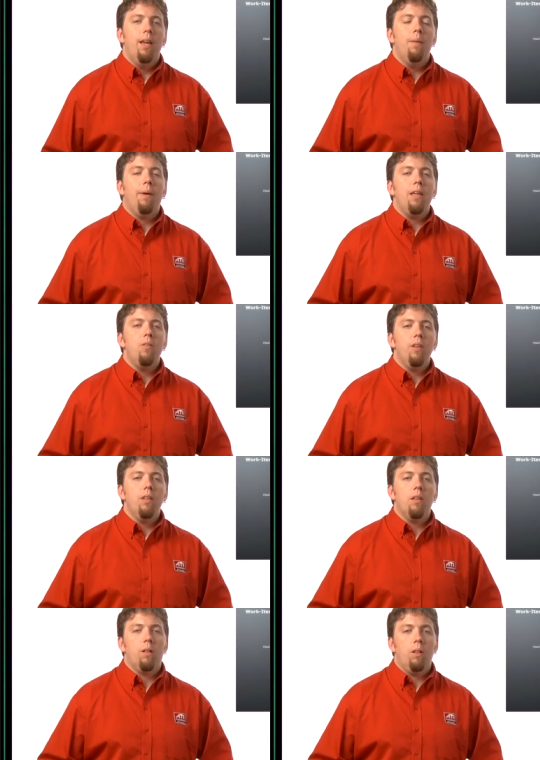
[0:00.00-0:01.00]
And by using
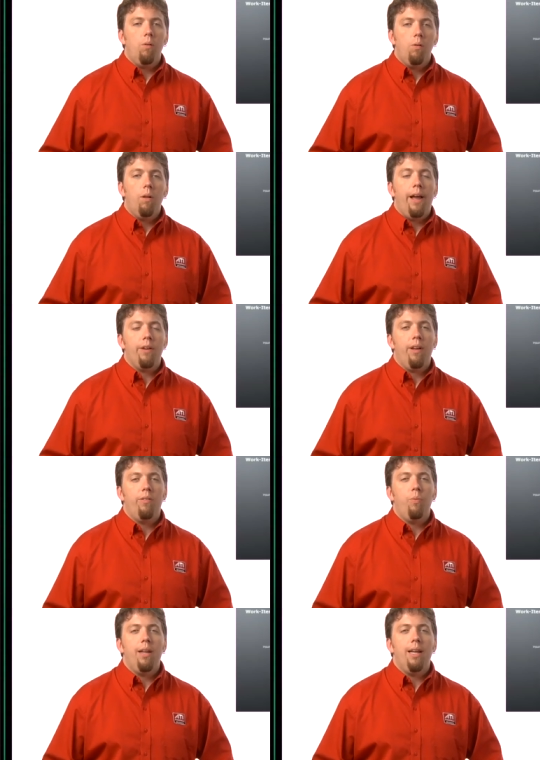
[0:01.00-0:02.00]
this local
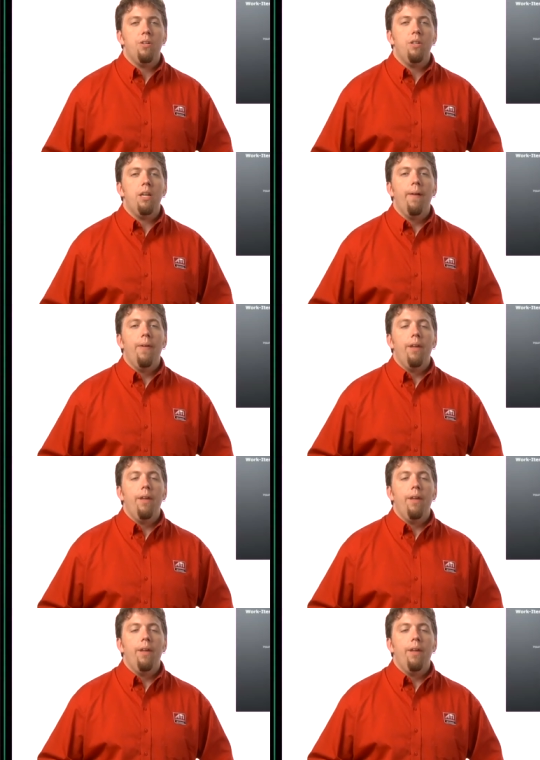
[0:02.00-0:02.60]
address, we can actually